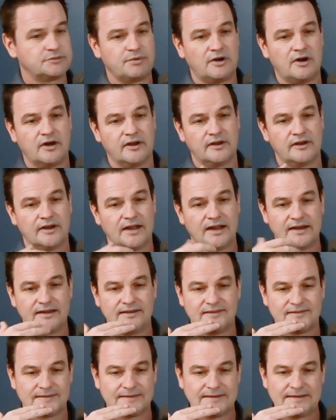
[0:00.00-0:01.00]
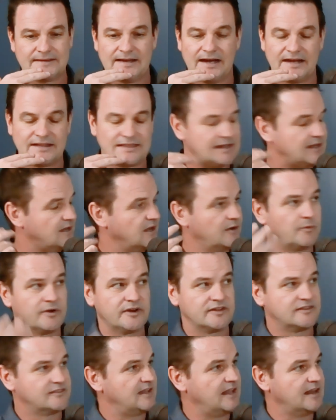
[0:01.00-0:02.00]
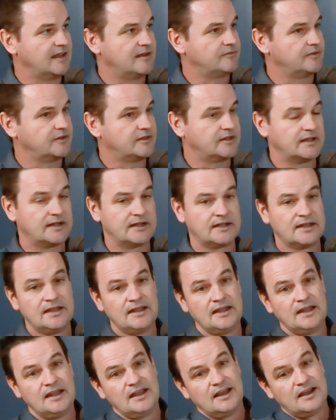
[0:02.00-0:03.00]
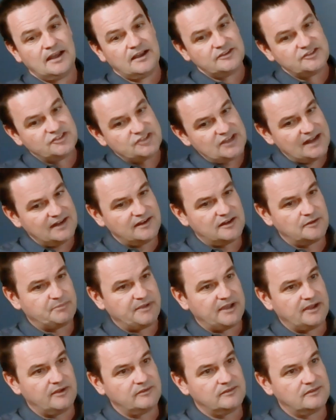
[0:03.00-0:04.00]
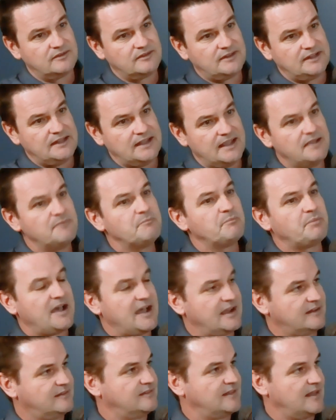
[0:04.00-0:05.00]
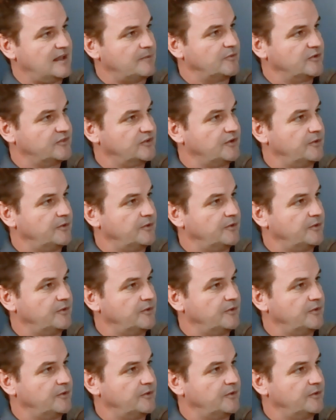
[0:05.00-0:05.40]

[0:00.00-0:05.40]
upon it, and he's like, I think I want to sell everything. Chatted about the impact that was